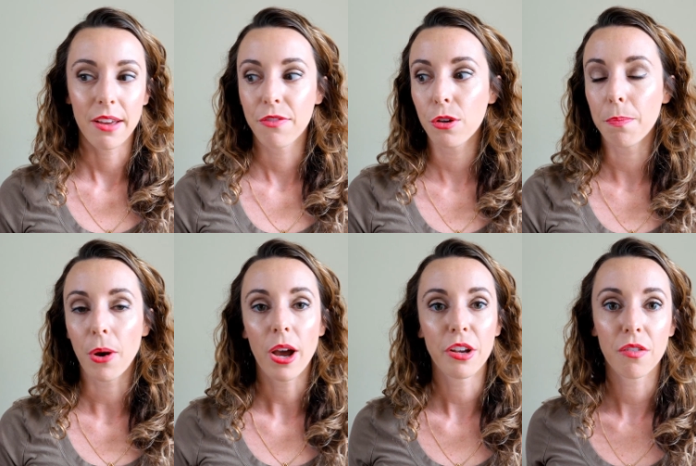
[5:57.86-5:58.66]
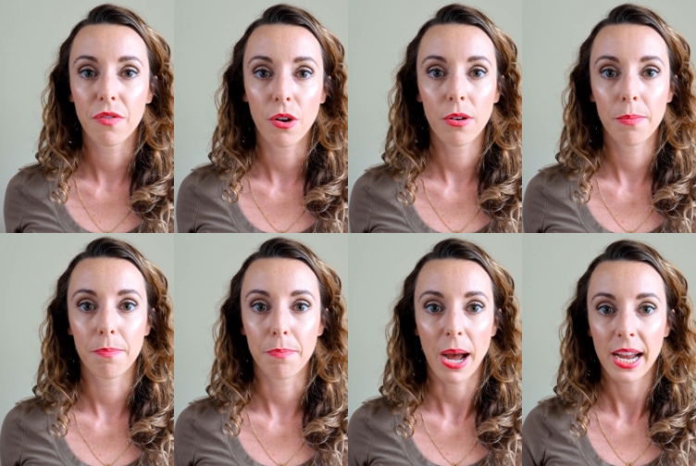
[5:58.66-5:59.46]
if you bought your
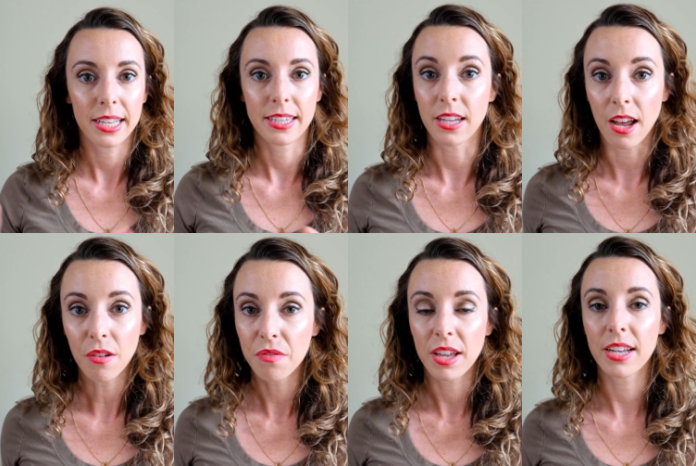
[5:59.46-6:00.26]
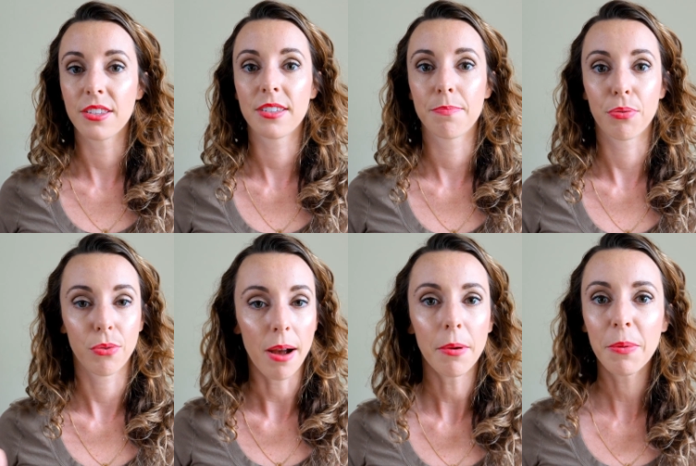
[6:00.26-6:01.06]
phone by itself, then it's
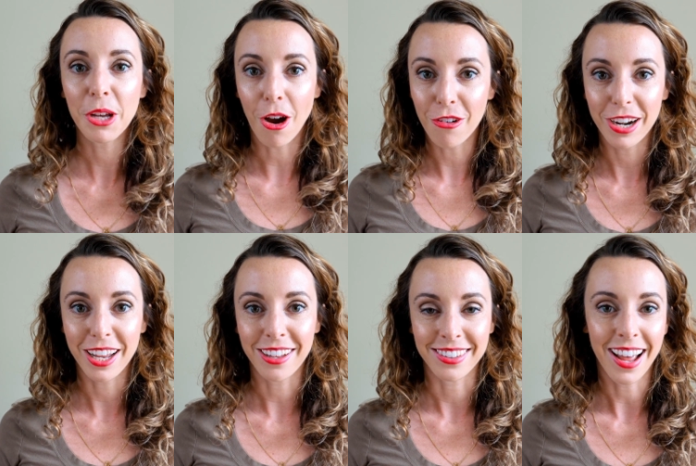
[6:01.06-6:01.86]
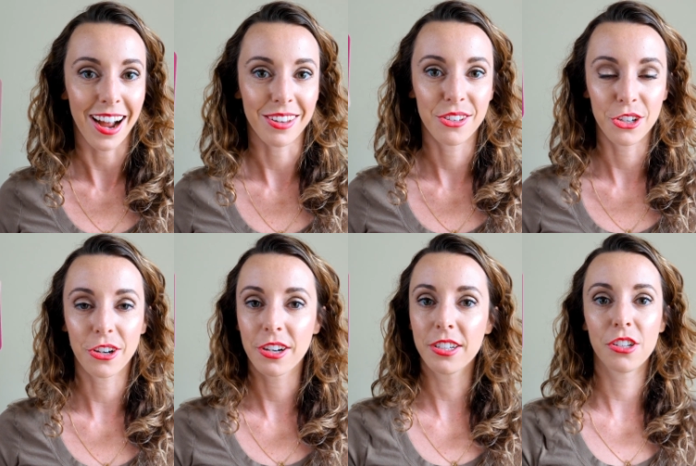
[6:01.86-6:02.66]
probably already unlocked. So
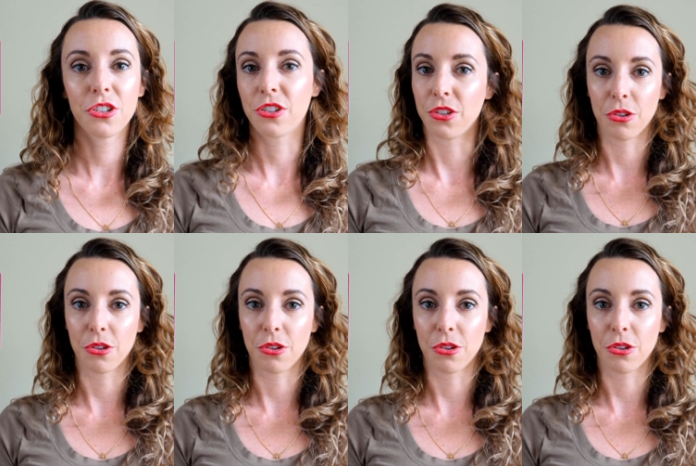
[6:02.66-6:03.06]
you're good to just